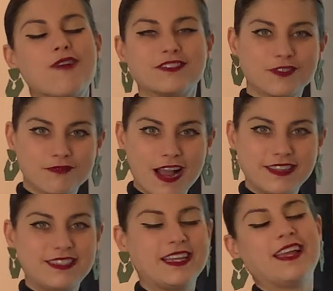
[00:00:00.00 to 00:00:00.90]

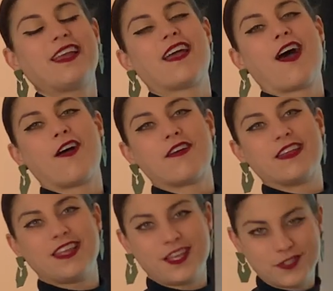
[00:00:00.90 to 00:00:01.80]
resurrecting uh,
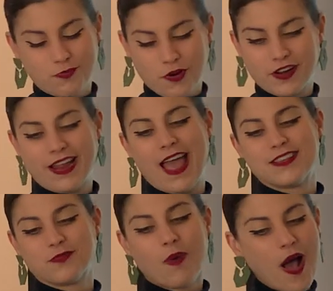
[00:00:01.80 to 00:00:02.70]
in his work
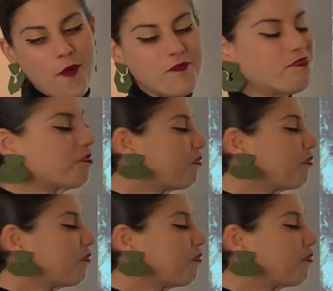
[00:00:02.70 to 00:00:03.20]
as well.